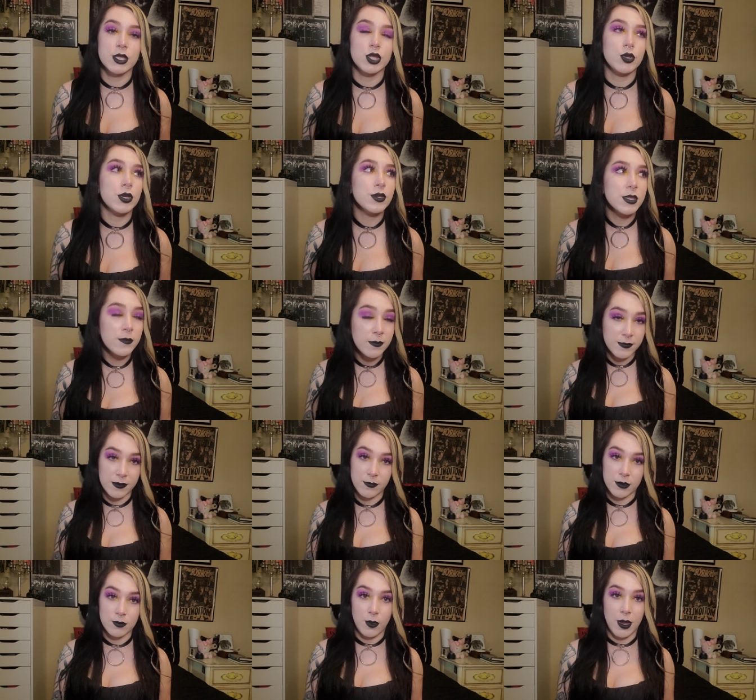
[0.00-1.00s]
do yourself a
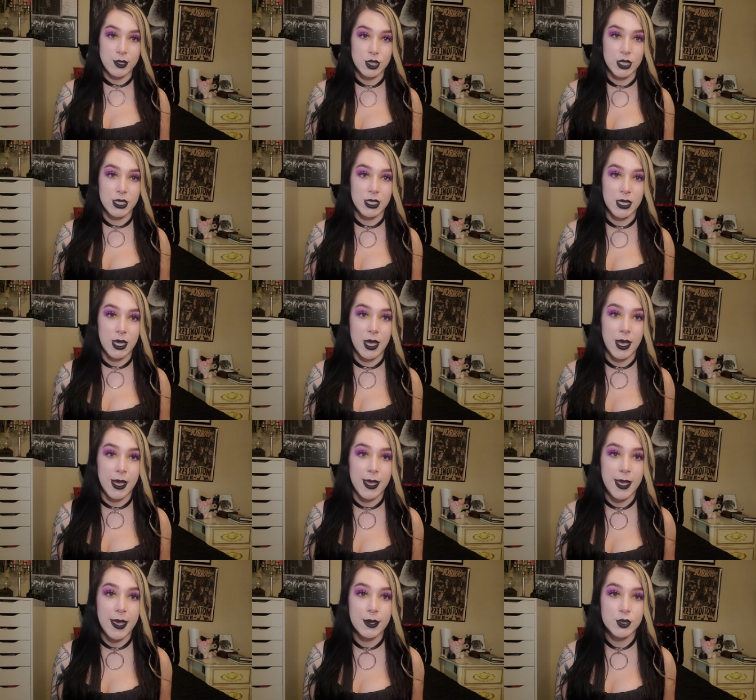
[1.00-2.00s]
favor and watch it. I
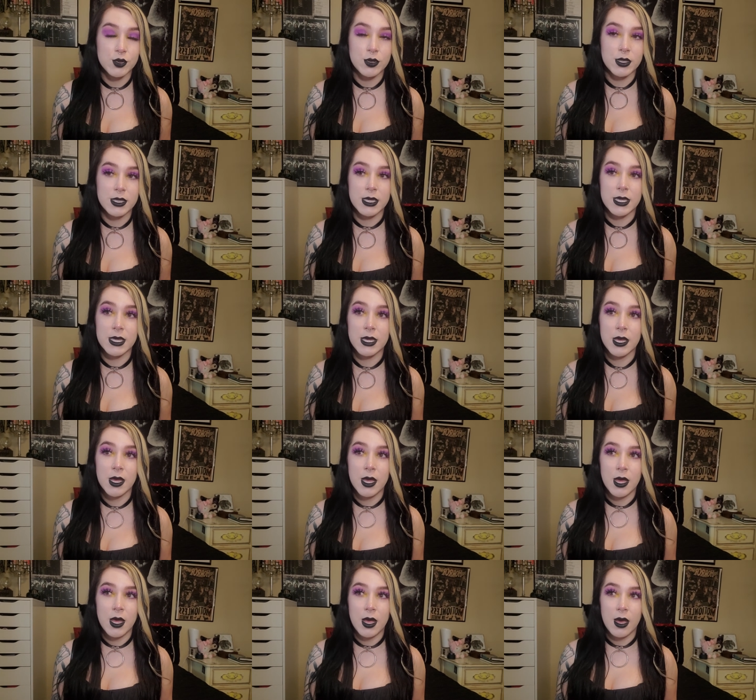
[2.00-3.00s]
actually,
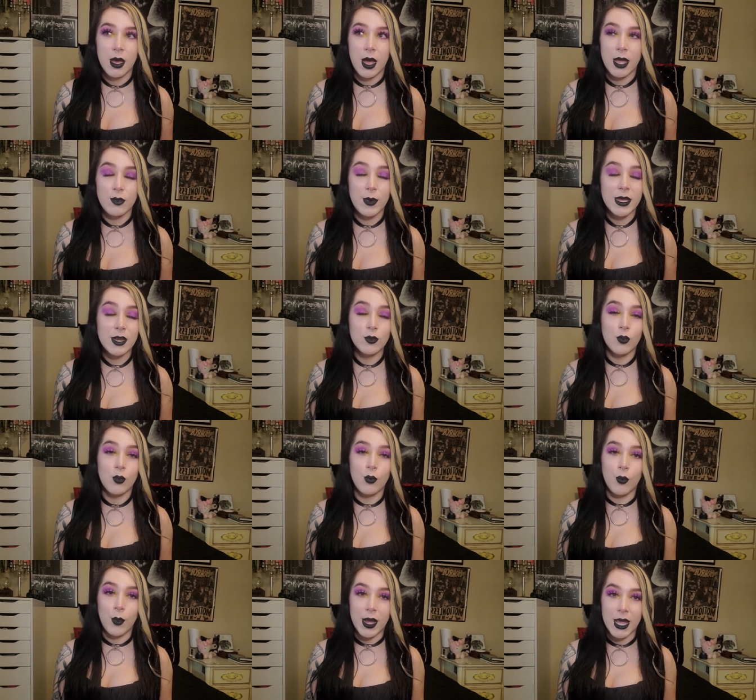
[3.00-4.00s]
I
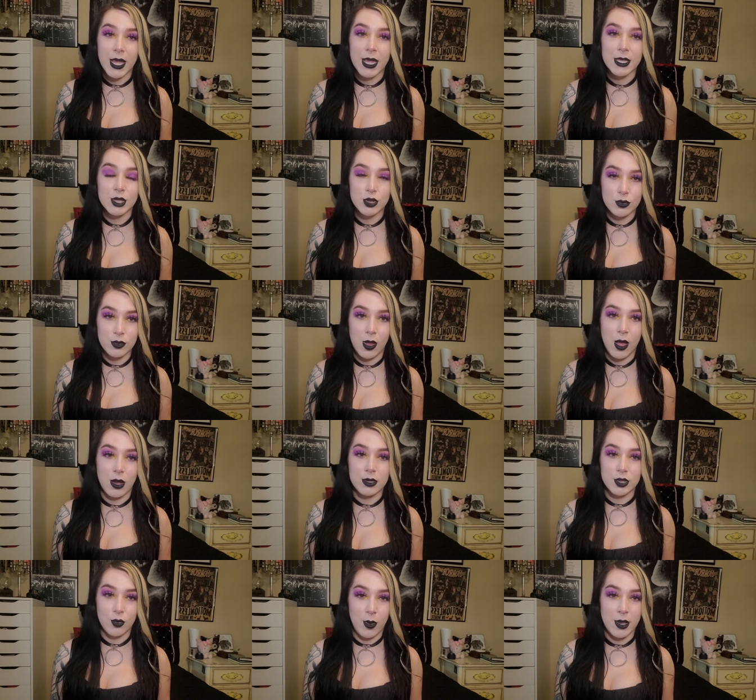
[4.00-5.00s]
waited way too long
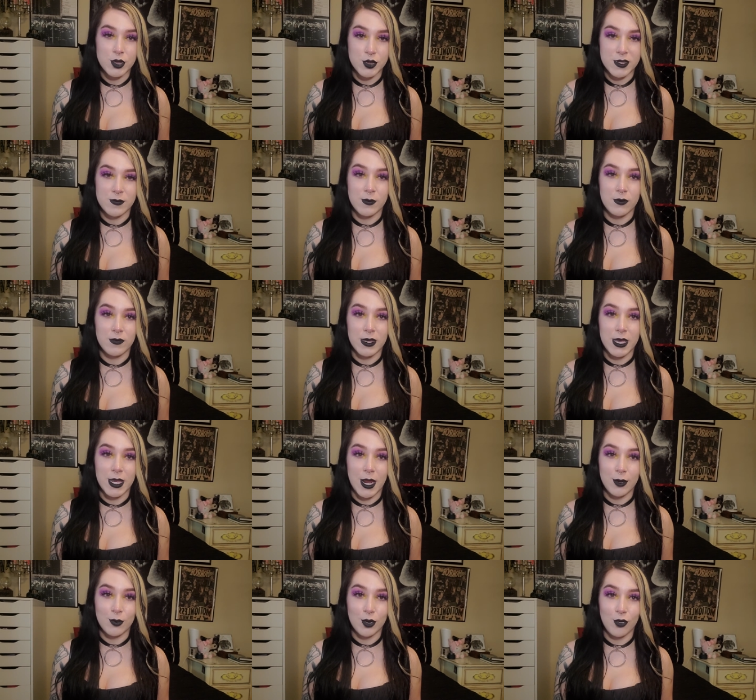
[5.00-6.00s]
to watch this movie and
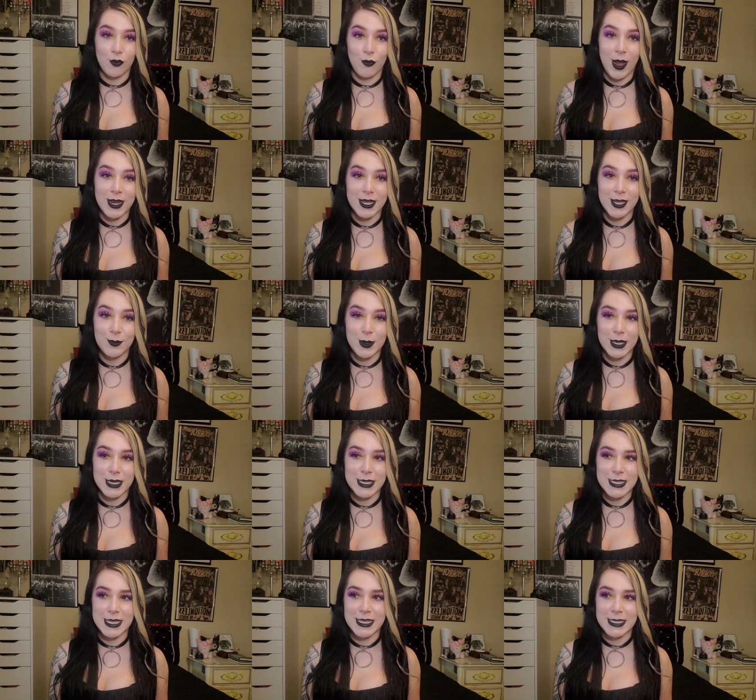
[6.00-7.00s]
I regret it
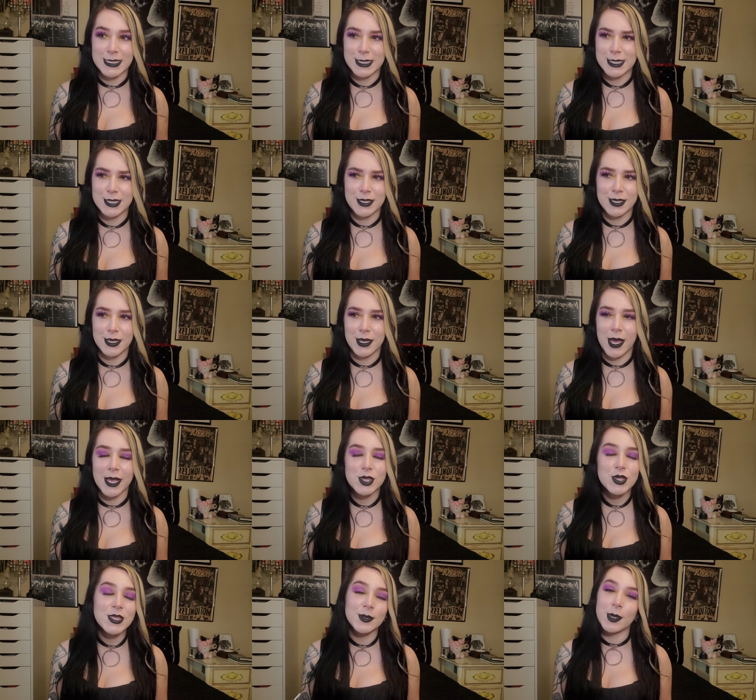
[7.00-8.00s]
because it's I
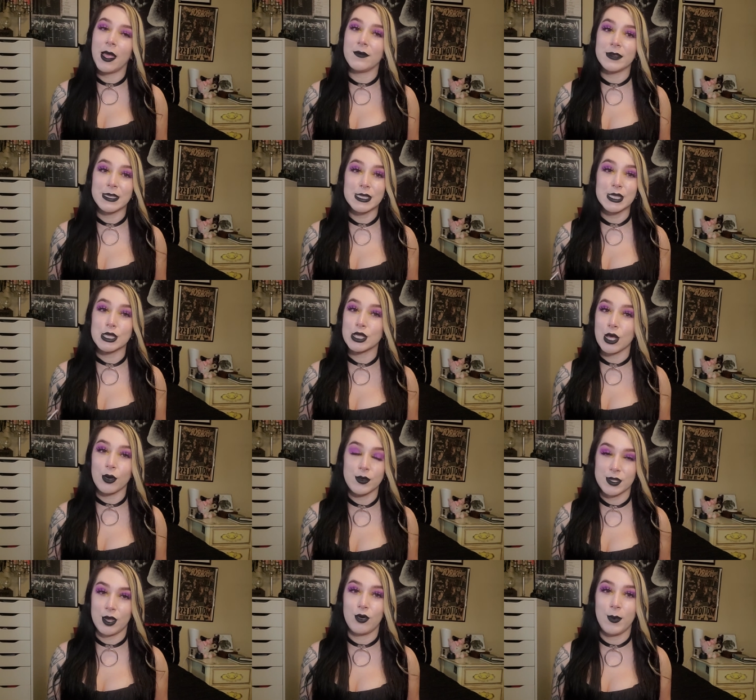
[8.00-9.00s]
just love it so,
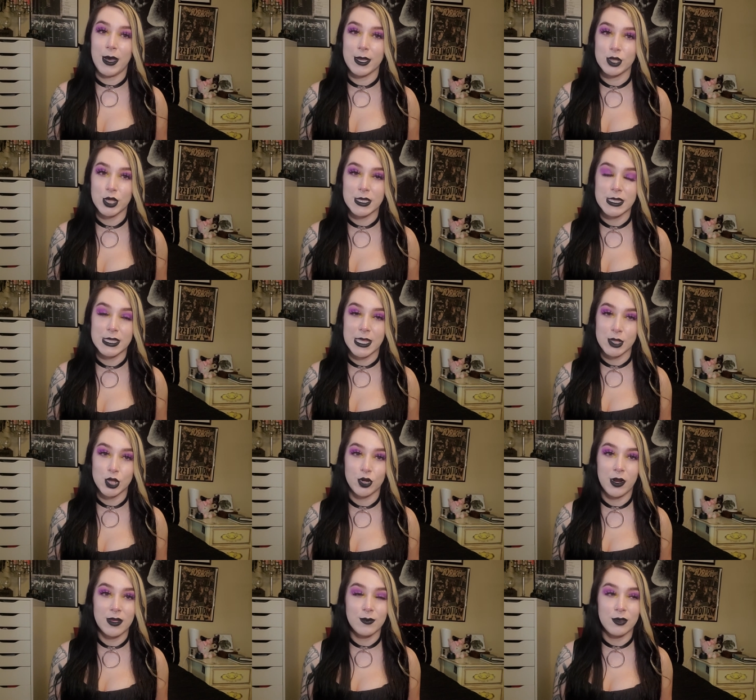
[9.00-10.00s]
so much. It's such a
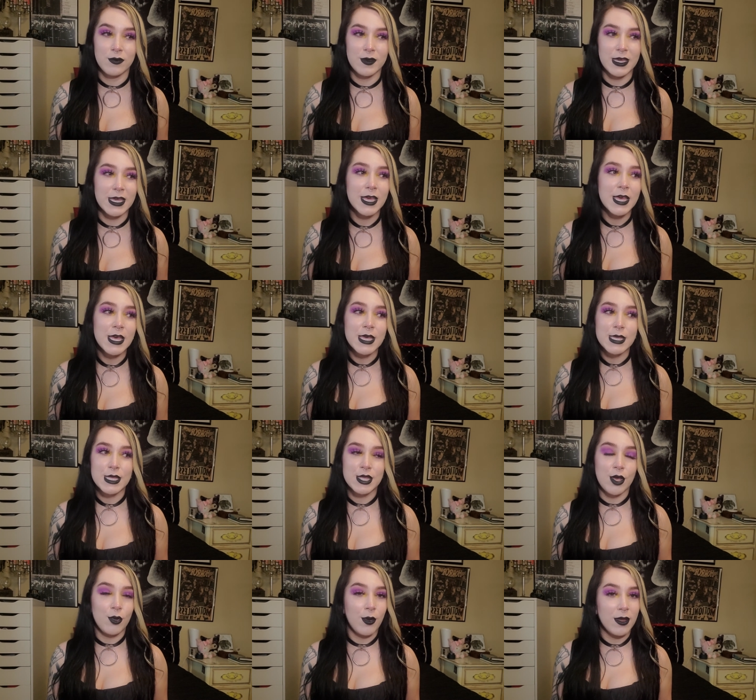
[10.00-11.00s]
great movie.
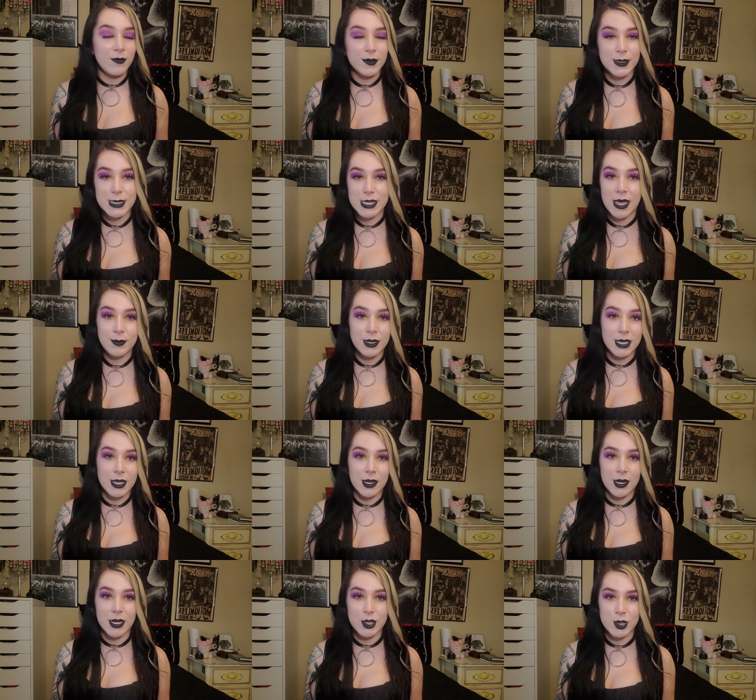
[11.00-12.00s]
So great for this time of
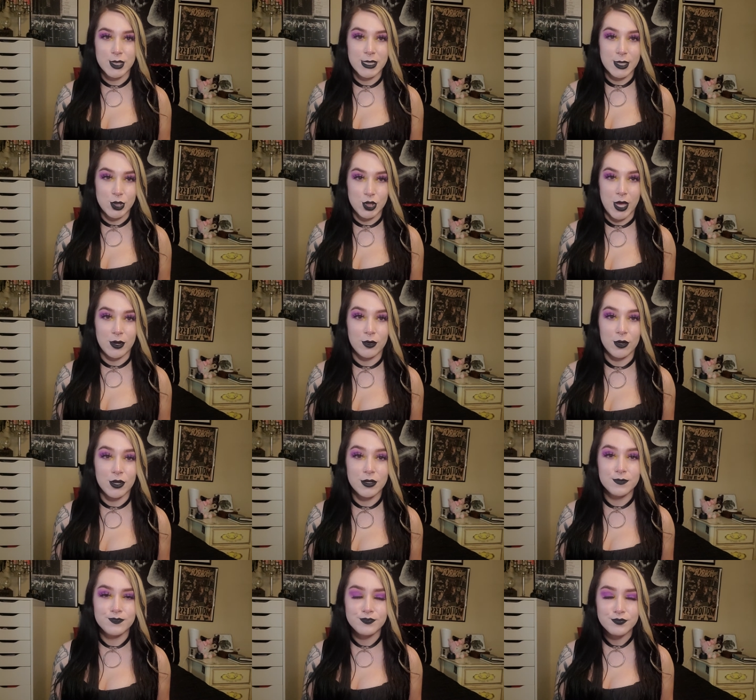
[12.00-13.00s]
year and just in general.